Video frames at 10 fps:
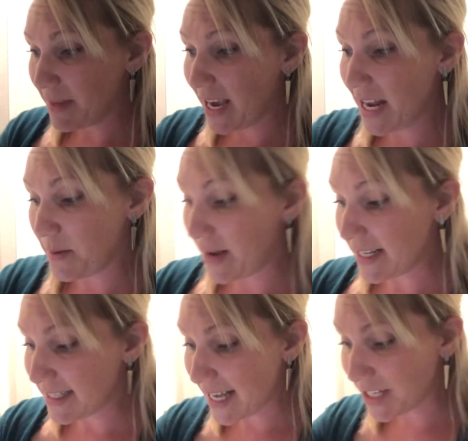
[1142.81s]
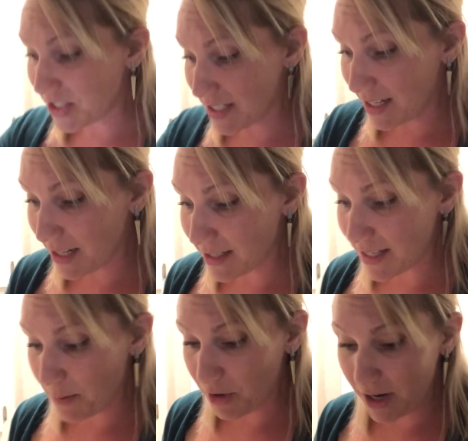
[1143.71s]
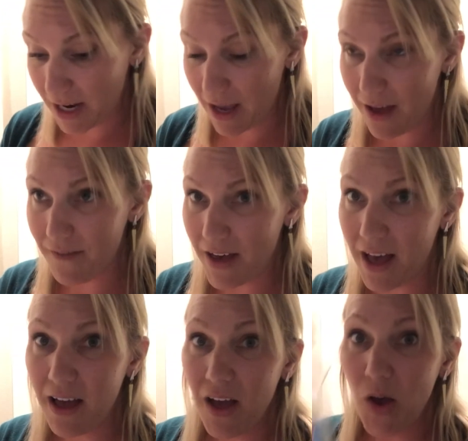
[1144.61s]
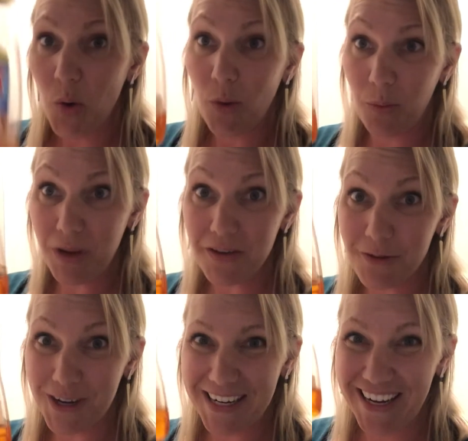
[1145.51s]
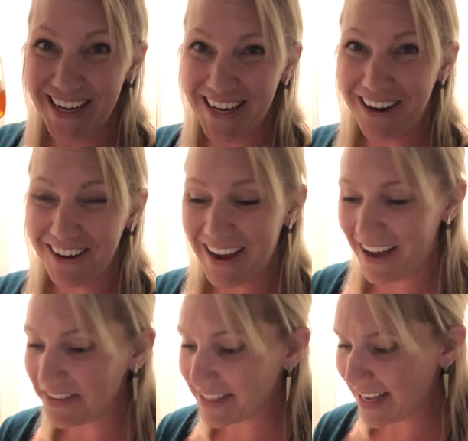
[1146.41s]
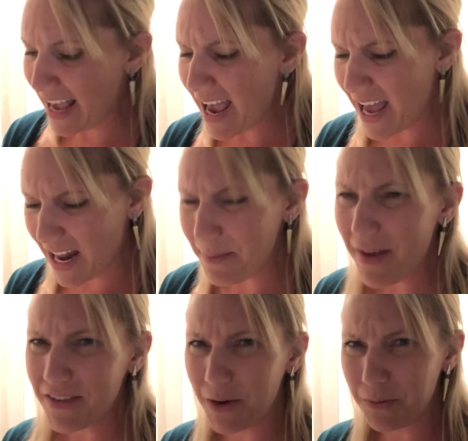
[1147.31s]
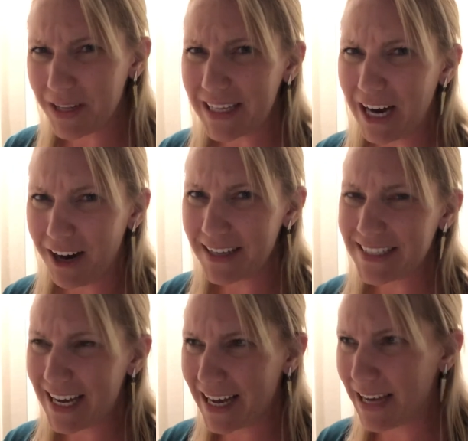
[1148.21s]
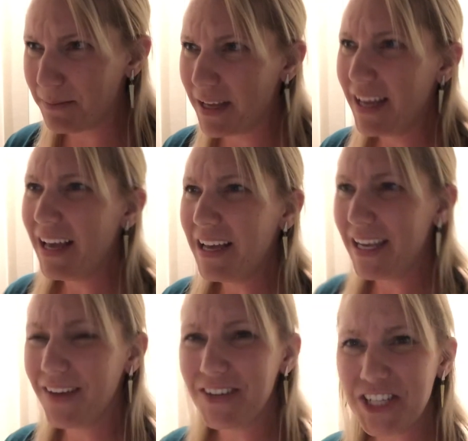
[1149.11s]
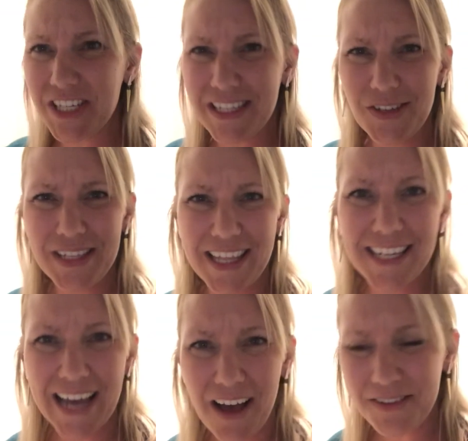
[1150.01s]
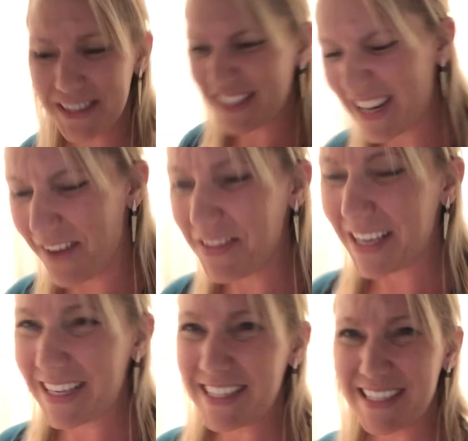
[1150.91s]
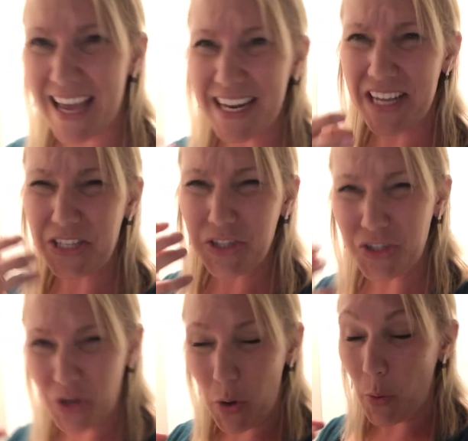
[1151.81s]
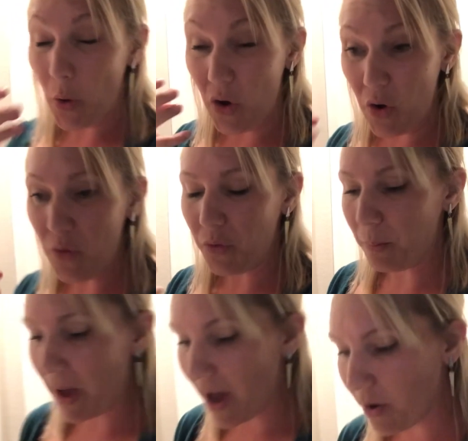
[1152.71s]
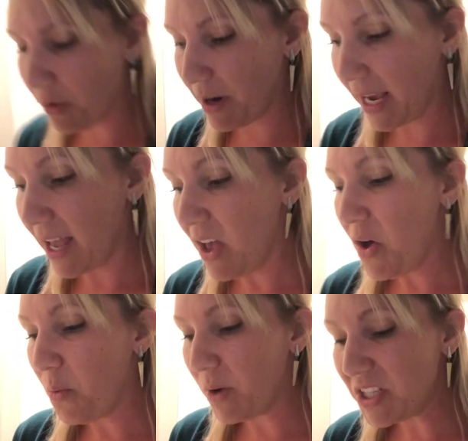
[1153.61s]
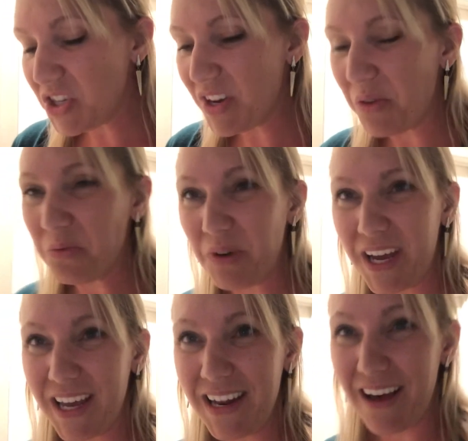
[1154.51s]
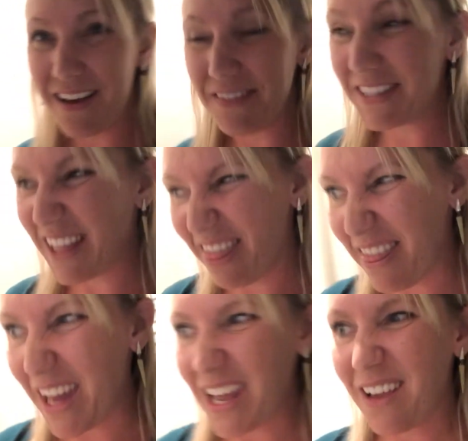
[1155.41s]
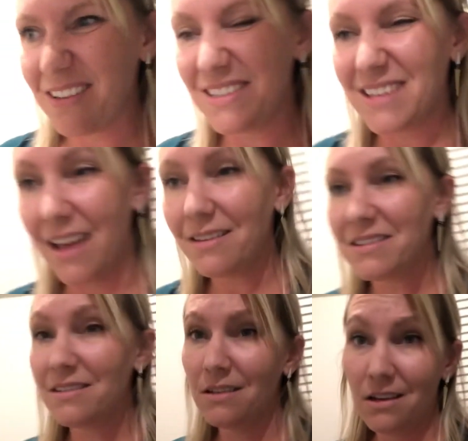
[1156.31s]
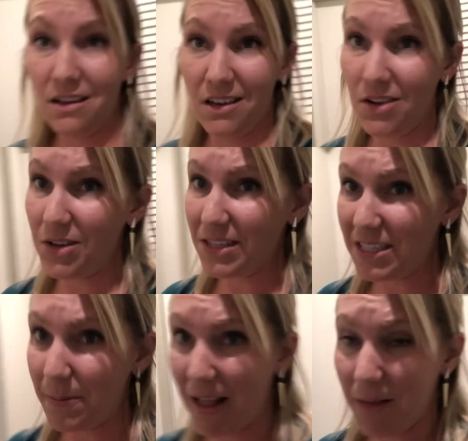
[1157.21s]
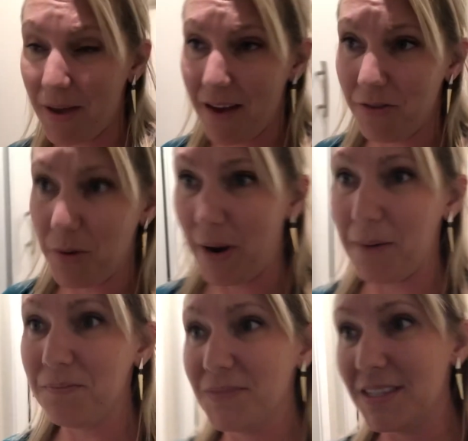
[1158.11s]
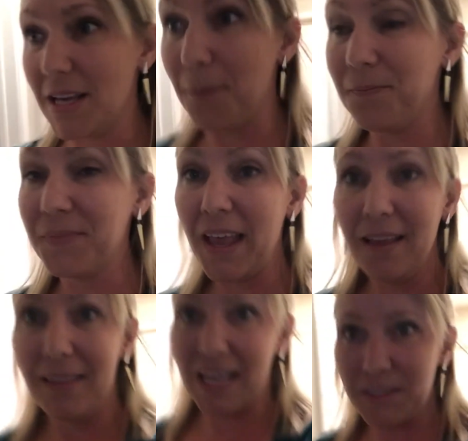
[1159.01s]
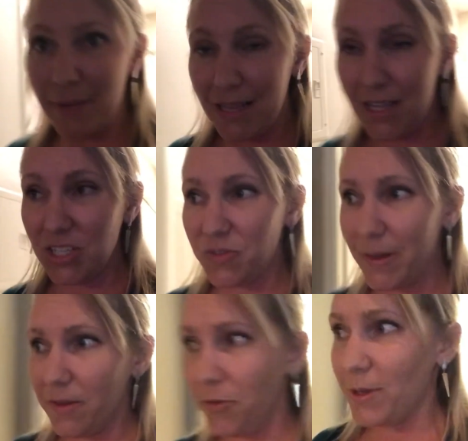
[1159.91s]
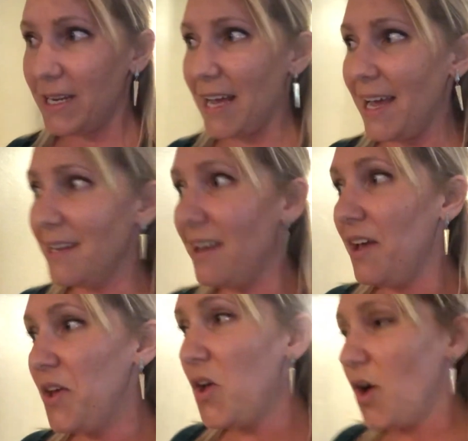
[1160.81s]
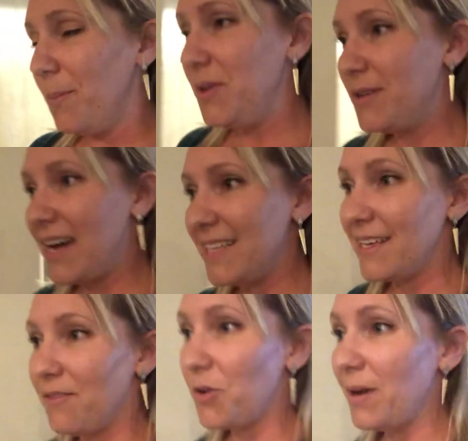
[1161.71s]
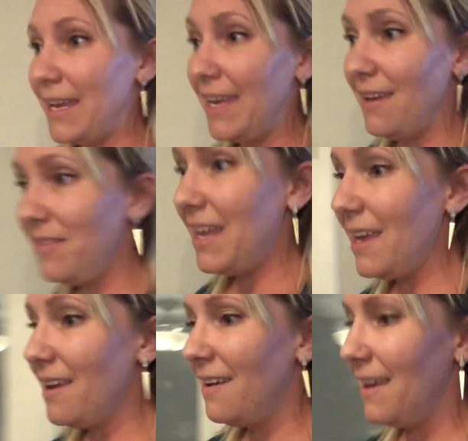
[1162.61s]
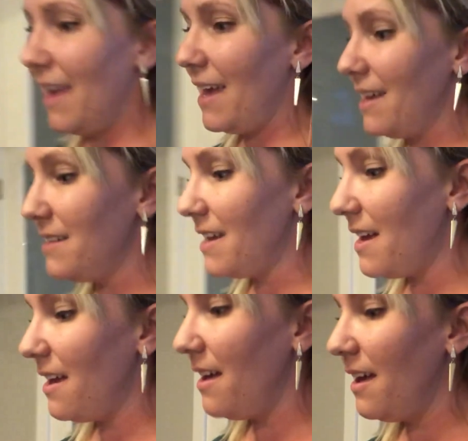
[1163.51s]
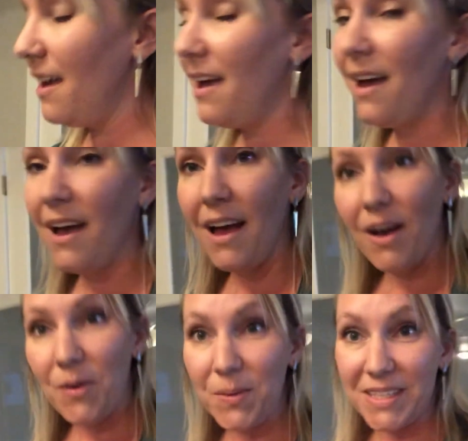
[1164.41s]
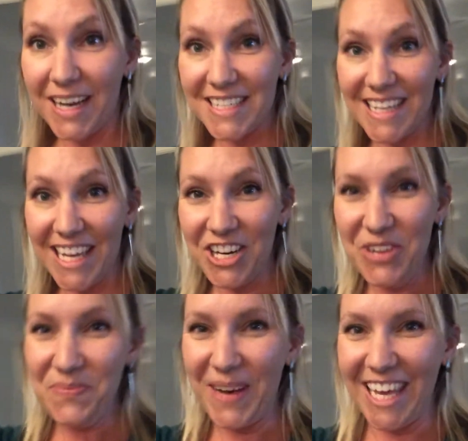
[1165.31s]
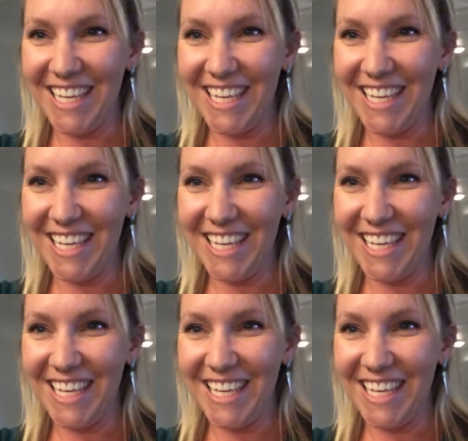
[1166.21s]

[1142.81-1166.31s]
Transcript: anyways, that's just a little summary of what we avoid in our house. And I'm having a really hard time even just using the towels and stuff. The scent is so overpowering. Once you get rid of synthetic scents, you can smell them everywhere. So that's my little spiel for the night. Hope you guys have a great evening, and we'll talk to you later. Bye.